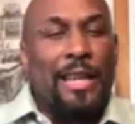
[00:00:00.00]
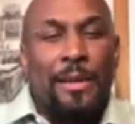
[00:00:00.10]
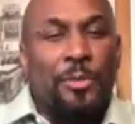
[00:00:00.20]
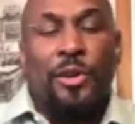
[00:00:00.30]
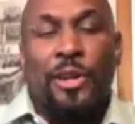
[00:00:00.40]
And
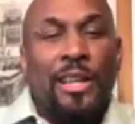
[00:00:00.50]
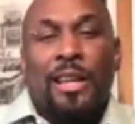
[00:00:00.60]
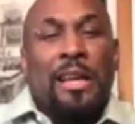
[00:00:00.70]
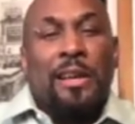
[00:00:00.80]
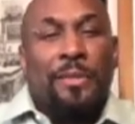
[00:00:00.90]
I'm going,
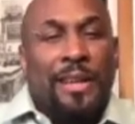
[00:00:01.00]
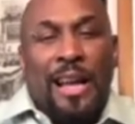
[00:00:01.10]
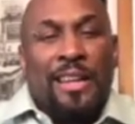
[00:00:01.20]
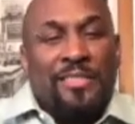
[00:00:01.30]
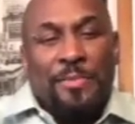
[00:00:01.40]
well, I
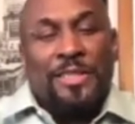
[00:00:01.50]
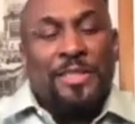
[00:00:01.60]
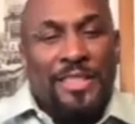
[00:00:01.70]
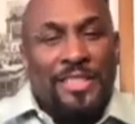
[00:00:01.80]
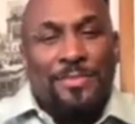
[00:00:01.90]
could have been
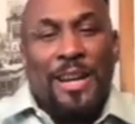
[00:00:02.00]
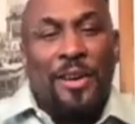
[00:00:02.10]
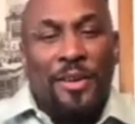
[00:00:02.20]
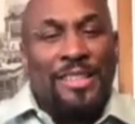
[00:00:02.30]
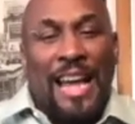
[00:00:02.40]
doing this my
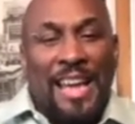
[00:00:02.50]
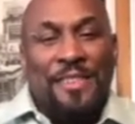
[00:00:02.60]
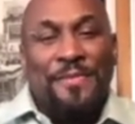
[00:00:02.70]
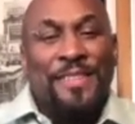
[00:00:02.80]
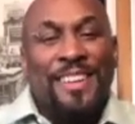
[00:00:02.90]
whole
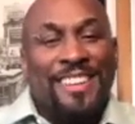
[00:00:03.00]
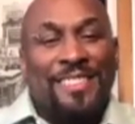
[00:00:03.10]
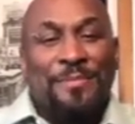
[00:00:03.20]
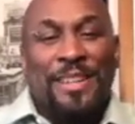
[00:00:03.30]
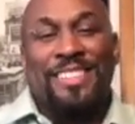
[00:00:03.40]
life,
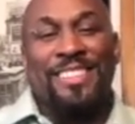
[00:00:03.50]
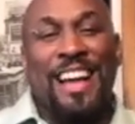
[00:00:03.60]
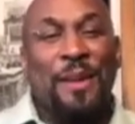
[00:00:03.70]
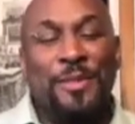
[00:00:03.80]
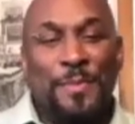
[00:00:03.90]
but
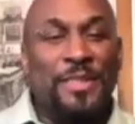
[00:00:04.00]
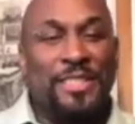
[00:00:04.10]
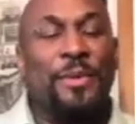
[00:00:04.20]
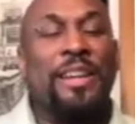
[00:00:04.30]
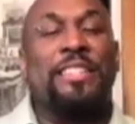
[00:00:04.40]
I was pushed away.